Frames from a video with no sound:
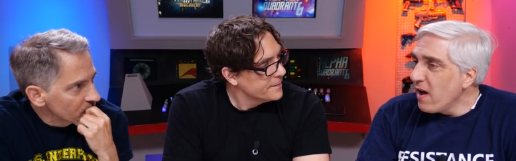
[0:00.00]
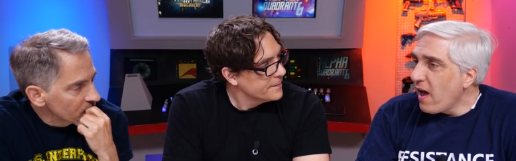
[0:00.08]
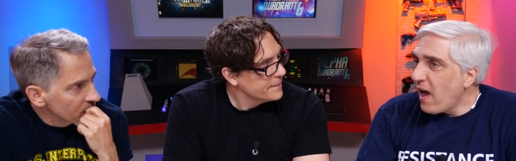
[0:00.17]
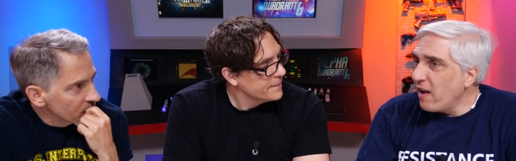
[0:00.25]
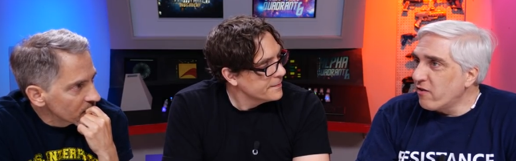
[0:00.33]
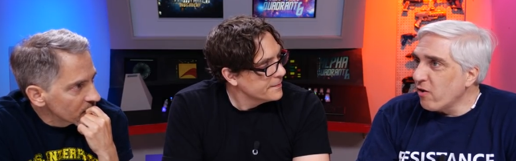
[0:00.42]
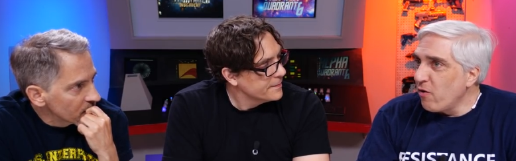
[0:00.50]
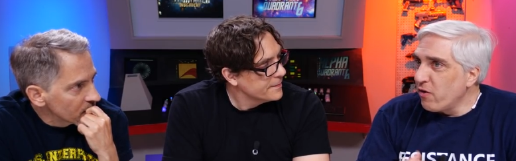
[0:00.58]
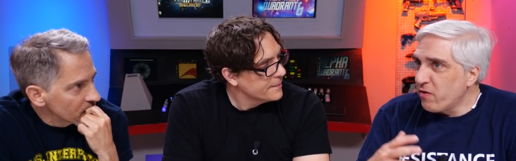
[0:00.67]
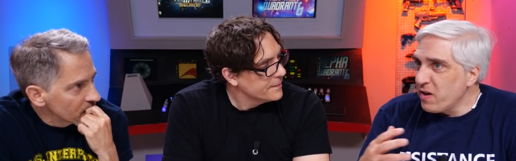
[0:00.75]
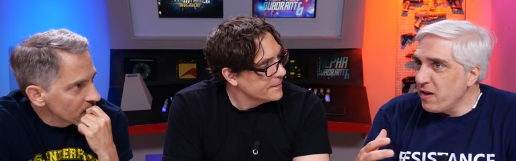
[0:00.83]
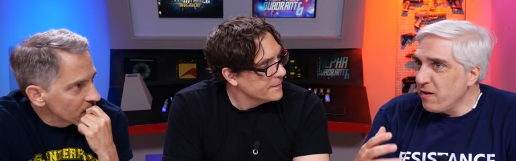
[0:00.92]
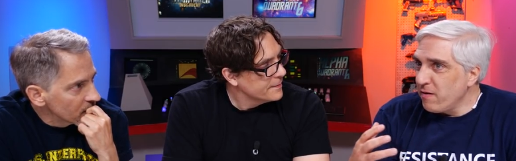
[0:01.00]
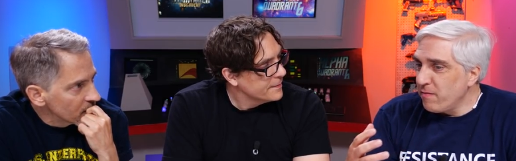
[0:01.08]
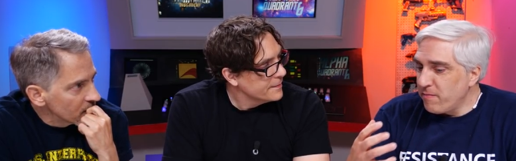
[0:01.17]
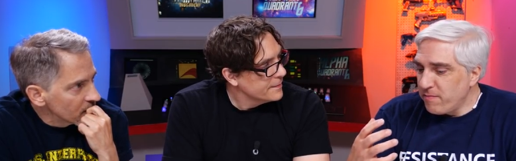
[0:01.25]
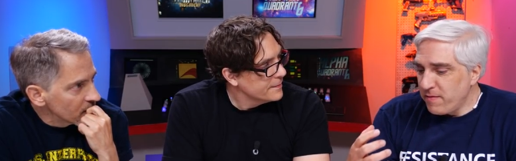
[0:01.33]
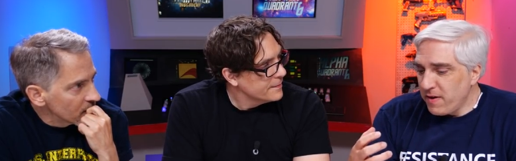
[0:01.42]
Speaker 1: And so that the,
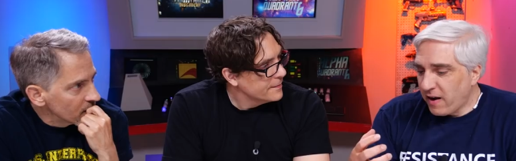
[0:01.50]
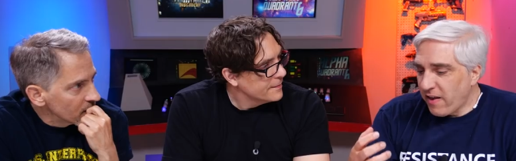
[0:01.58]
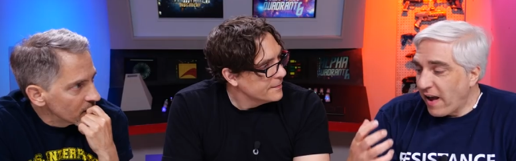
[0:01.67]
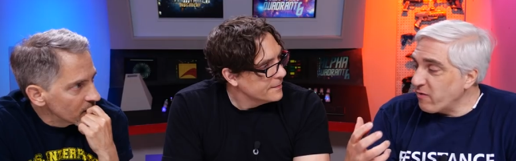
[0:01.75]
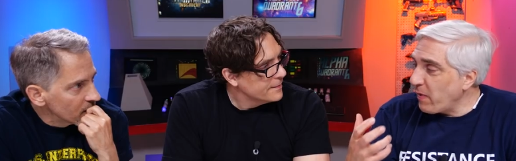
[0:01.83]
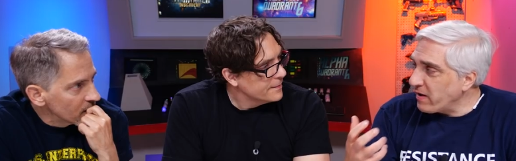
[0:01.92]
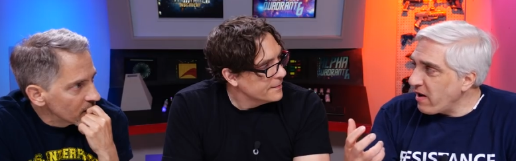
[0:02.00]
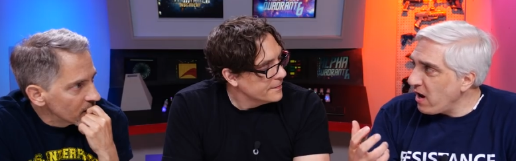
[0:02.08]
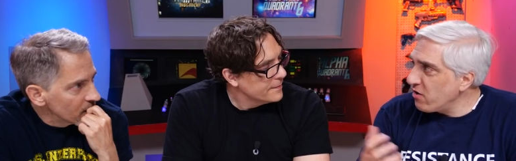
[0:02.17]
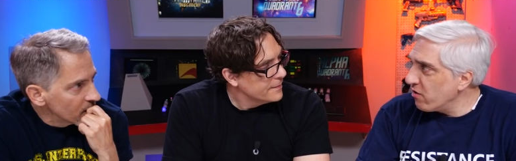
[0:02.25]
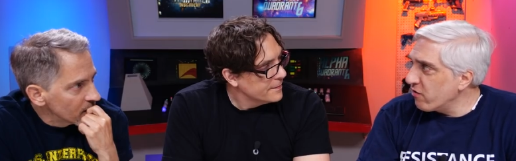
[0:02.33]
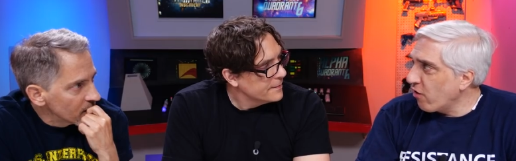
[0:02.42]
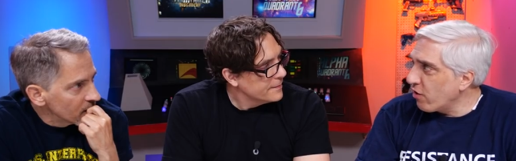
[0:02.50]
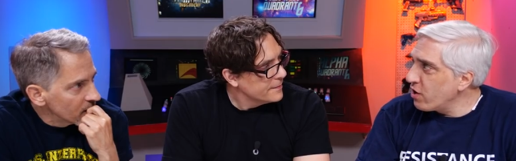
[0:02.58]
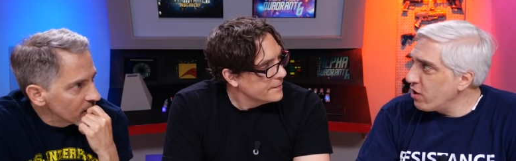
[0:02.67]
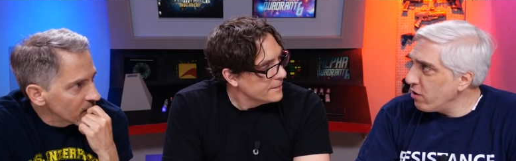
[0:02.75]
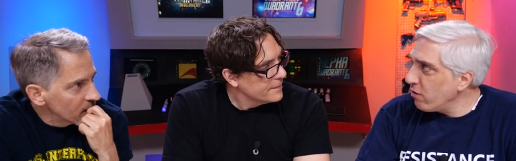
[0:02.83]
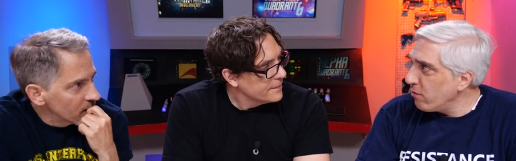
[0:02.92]
expectations are
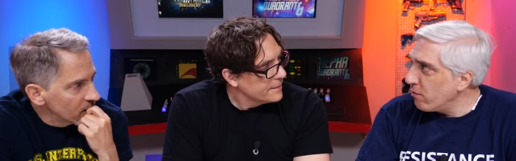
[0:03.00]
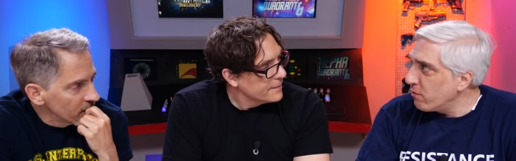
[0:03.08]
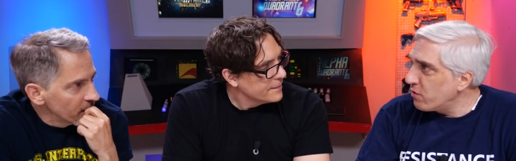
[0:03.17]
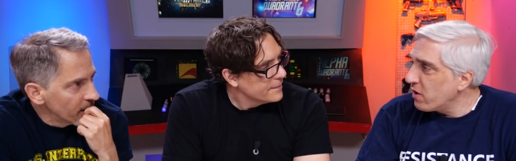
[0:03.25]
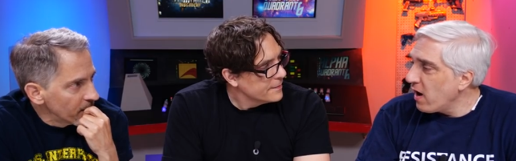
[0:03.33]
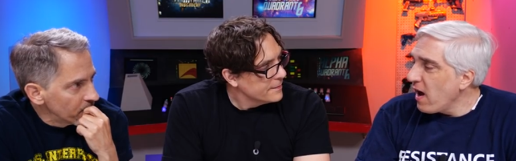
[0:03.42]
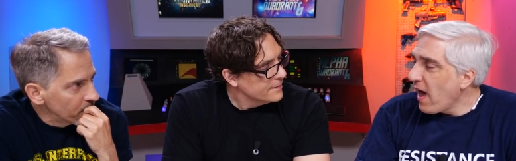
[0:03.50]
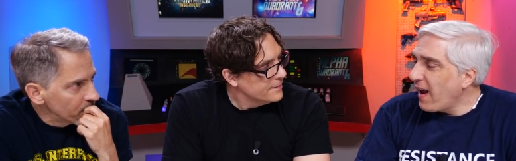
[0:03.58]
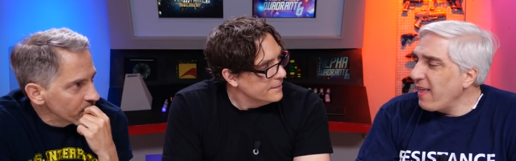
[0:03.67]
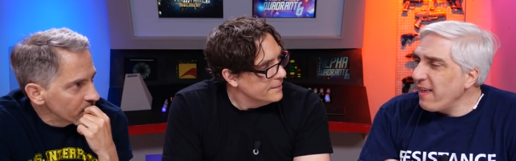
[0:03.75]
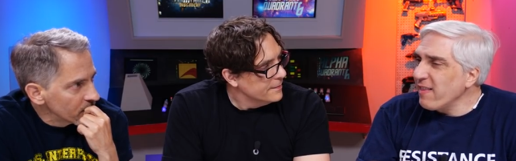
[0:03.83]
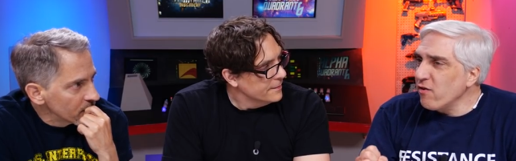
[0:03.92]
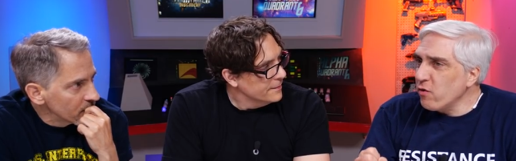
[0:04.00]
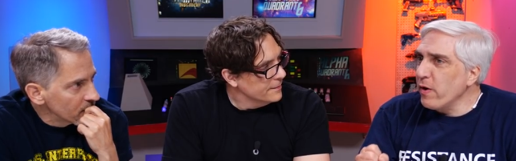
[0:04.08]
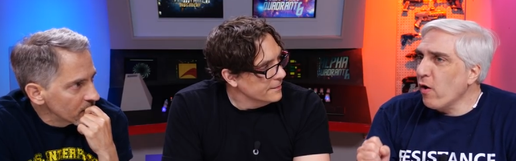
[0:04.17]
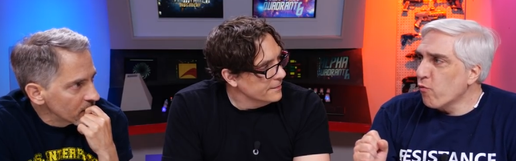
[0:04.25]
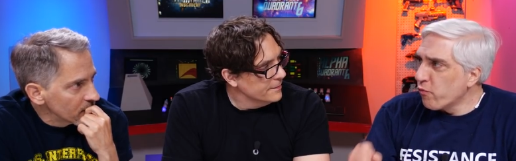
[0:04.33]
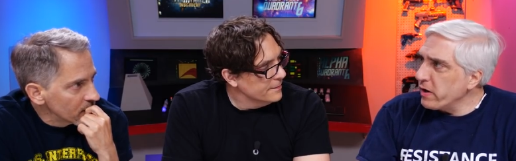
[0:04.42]
huge. Yeah. And I think they're doing a
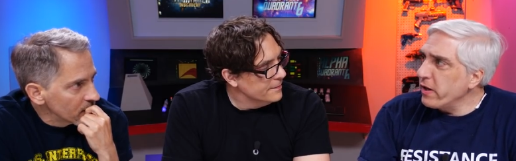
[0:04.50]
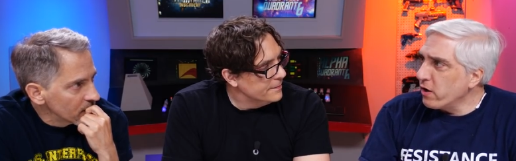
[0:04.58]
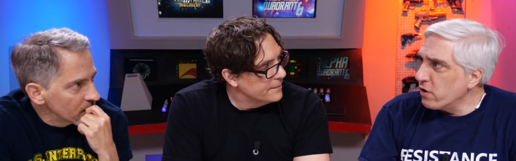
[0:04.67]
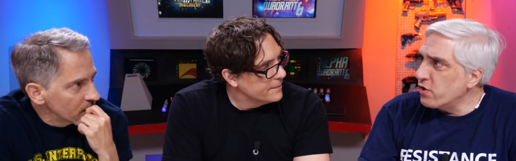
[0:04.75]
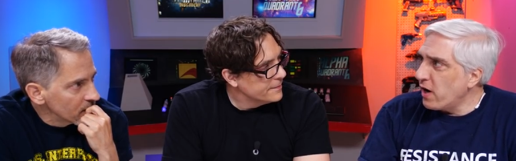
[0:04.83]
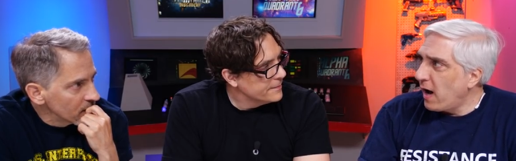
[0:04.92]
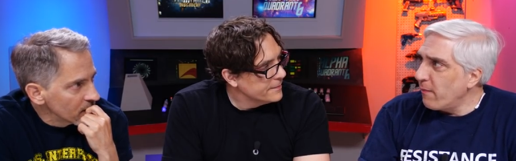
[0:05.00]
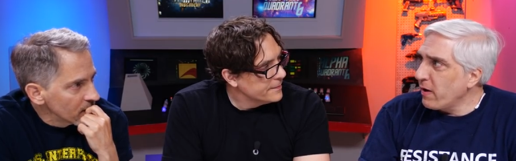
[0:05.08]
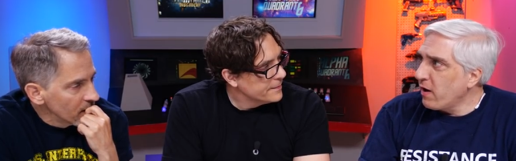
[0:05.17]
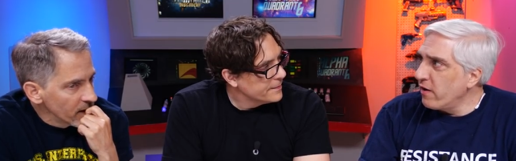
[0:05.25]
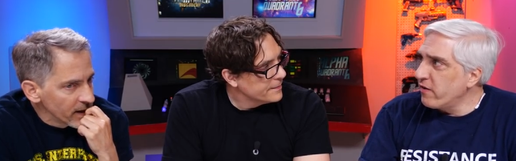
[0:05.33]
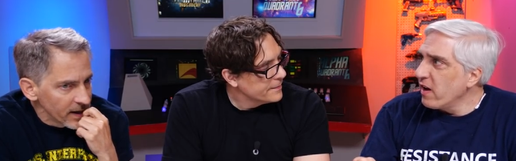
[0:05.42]
really good job because yeah.